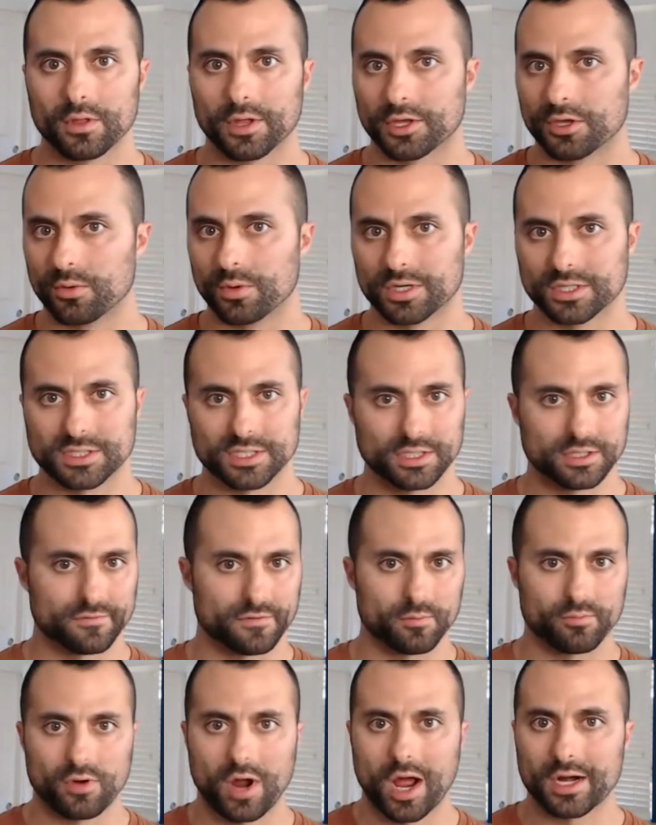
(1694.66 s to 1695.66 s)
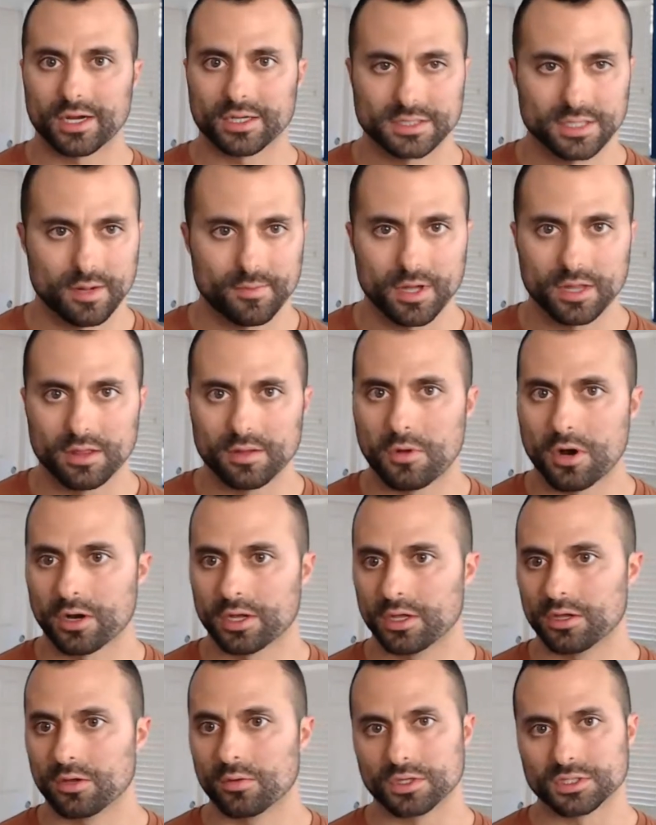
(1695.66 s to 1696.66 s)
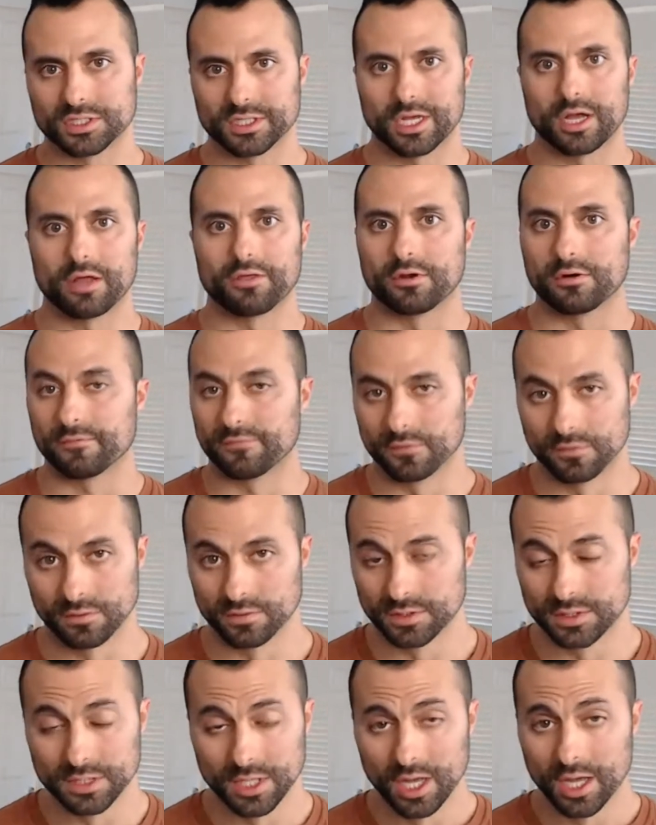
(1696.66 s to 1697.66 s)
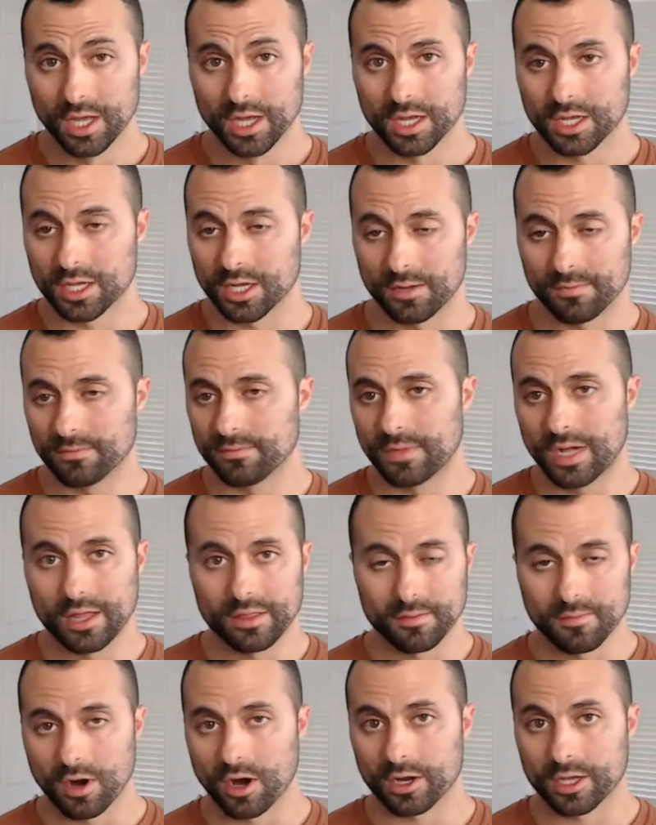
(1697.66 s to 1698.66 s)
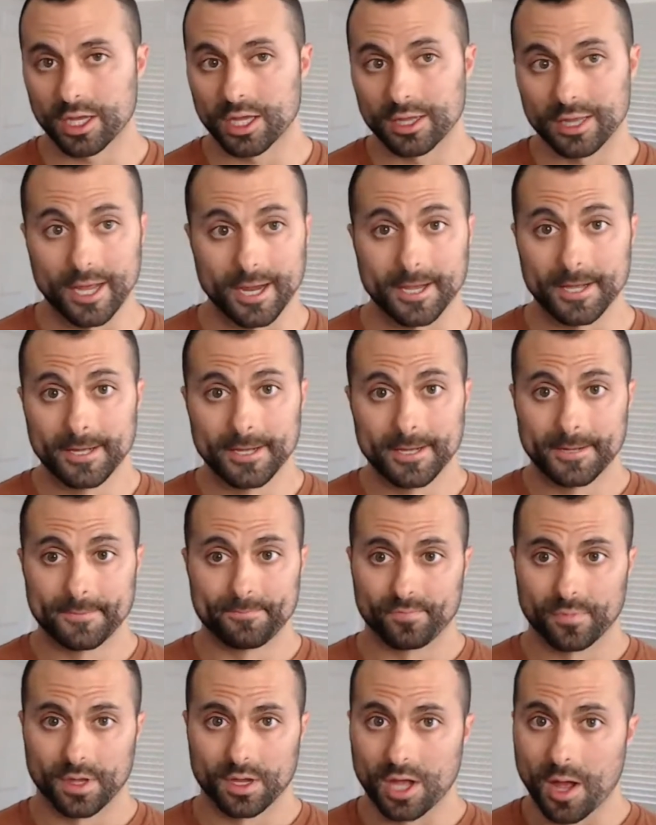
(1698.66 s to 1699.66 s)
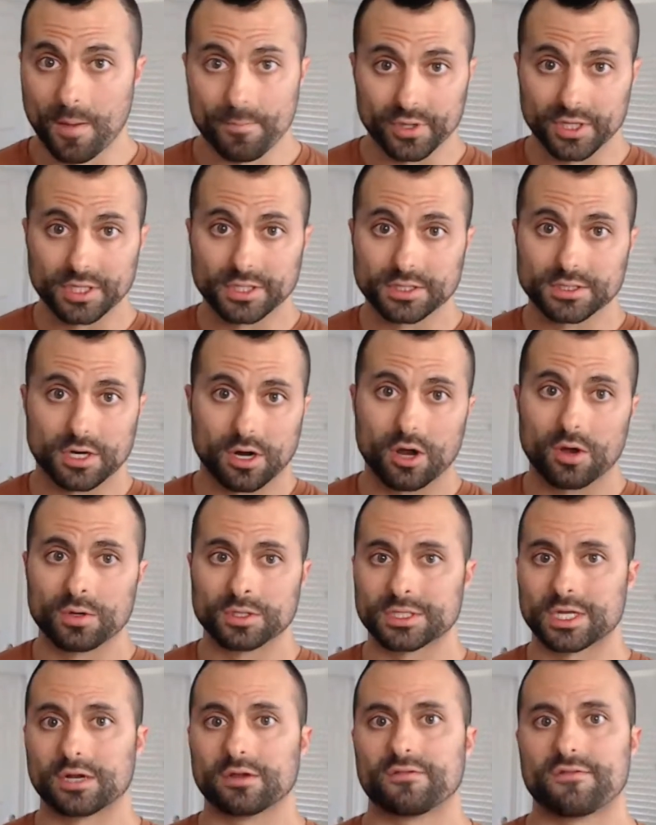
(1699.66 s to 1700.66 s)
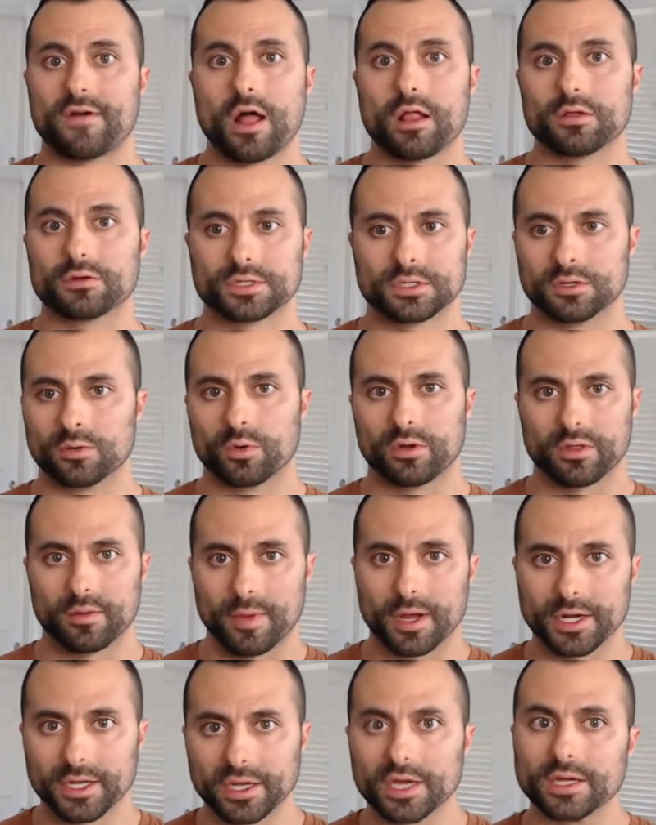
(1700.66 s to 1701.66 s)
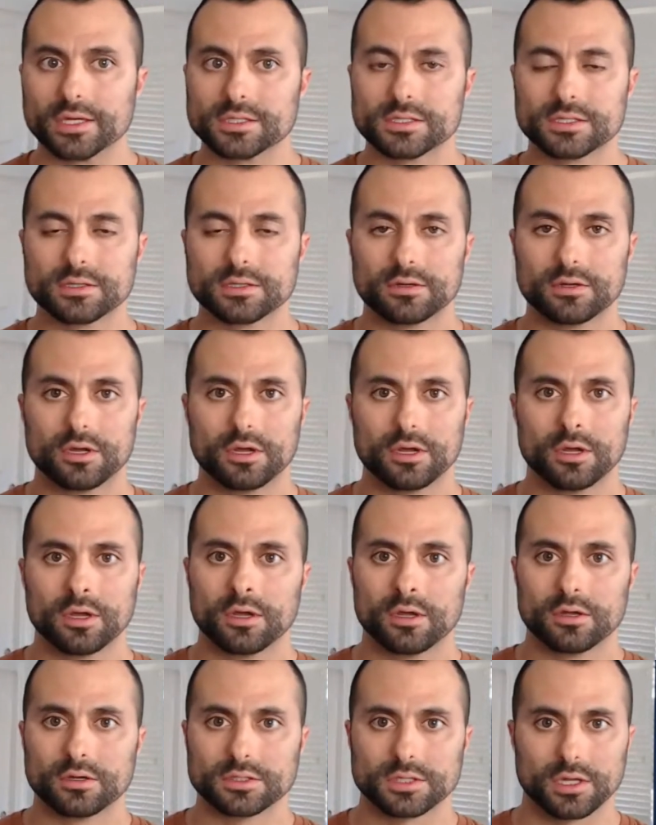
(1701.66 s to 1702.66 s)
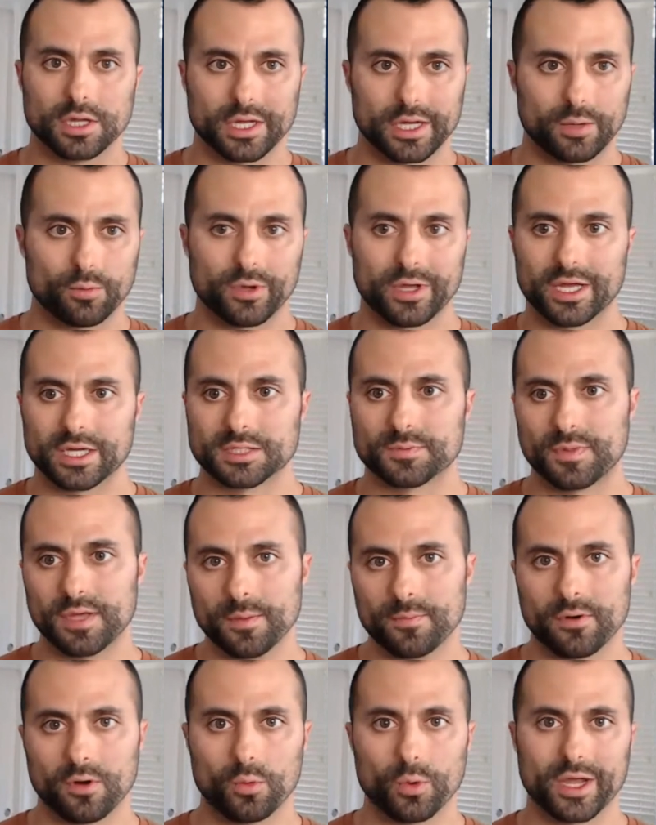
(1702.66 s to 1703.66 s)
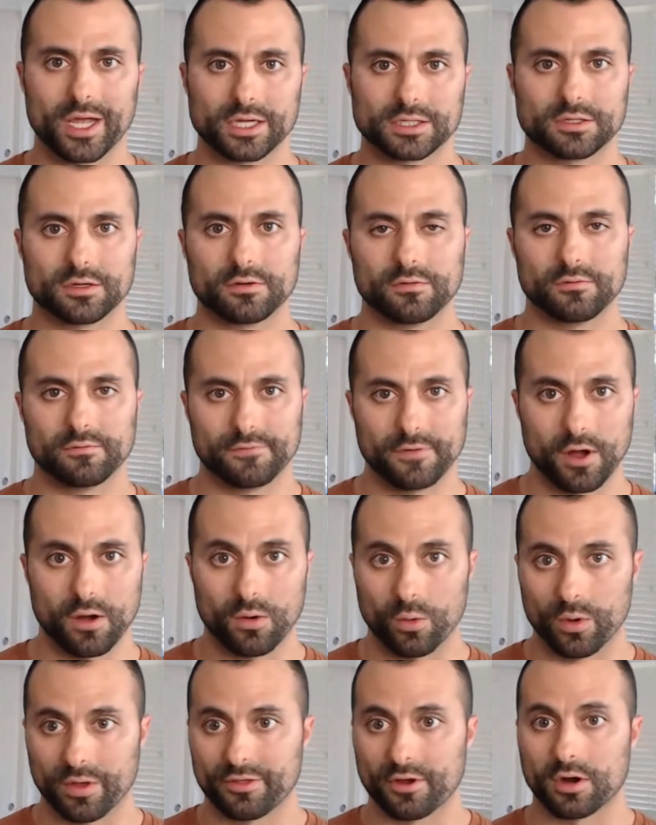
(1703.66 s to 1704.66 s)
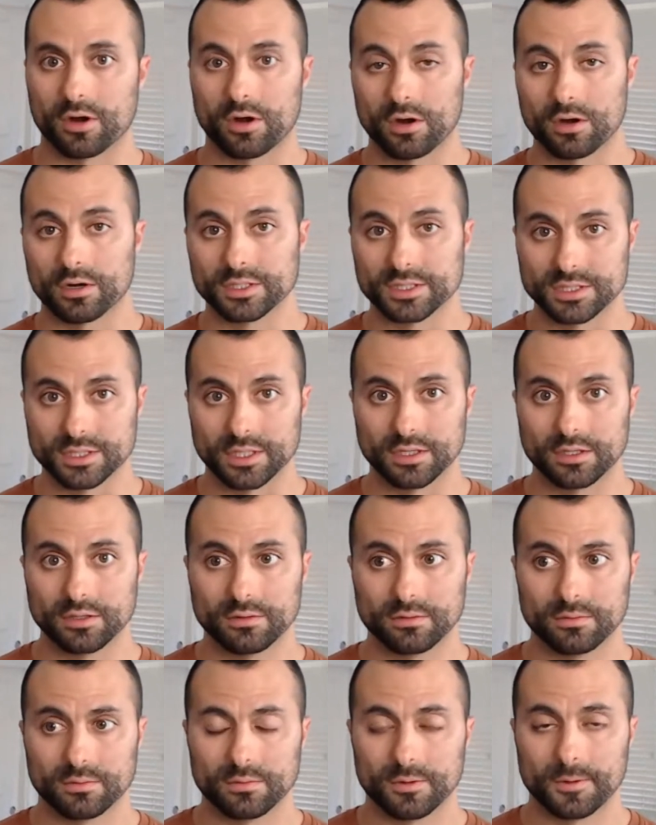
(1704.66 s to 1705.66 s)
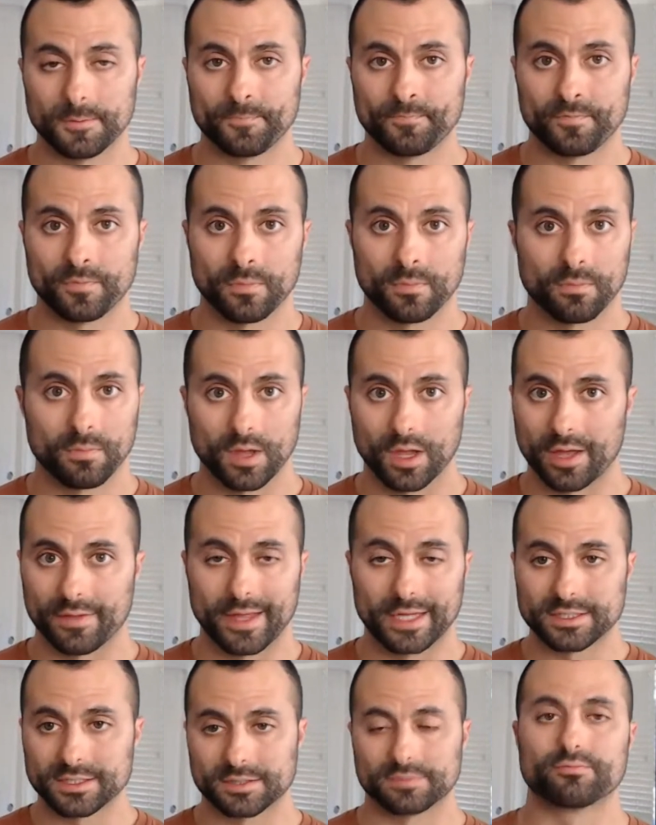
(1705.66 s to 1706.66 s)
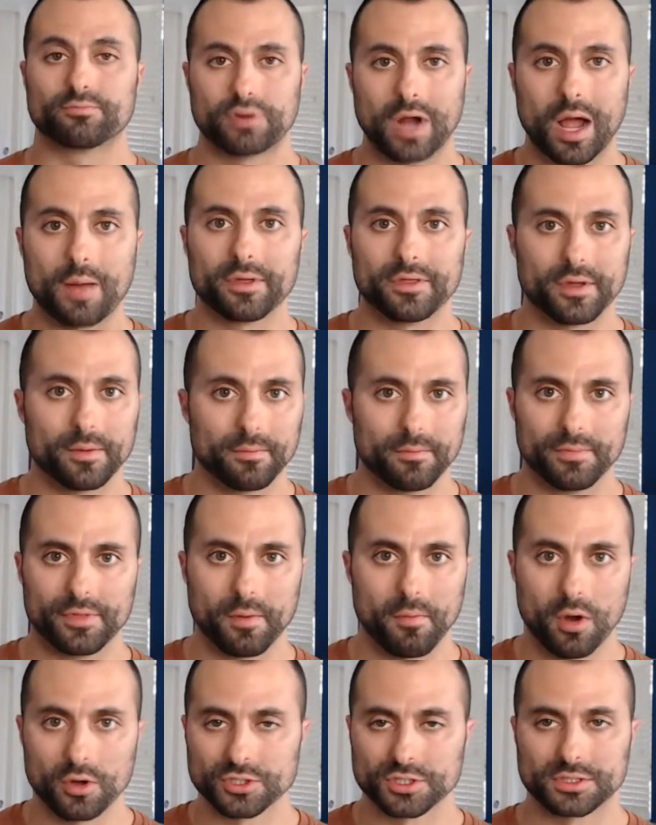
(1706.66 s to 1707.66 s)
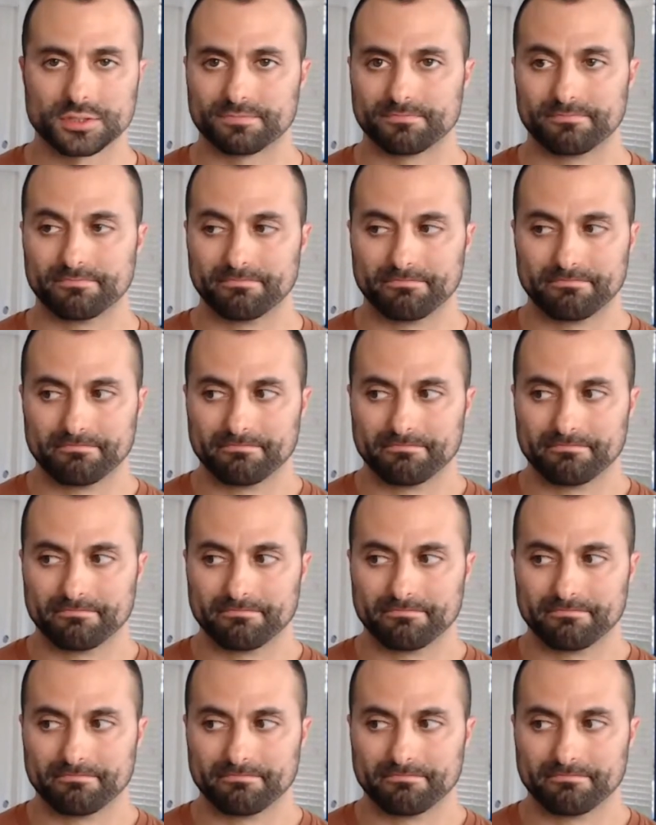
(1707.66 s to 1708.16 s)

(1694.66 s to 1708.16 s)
Like you want to see different products come on the market, you want to see healthier foods come on the market. Like companies are always going to follow suit where the money is. So like we as people, we get to vote with our currency, and that's probably the the most